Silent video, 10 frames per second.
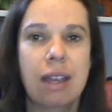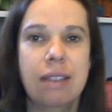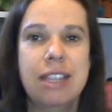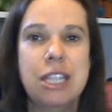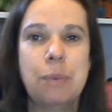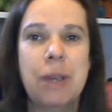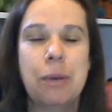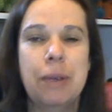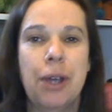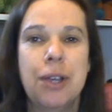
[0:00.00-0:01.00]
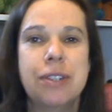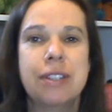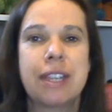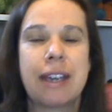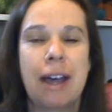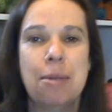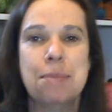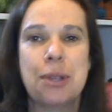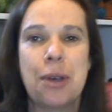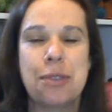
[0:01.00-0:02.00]
This week we hosted the
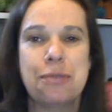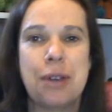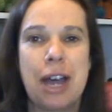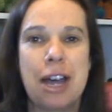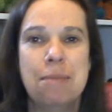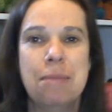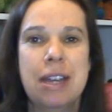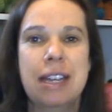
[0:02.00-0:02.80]
cubs on the farm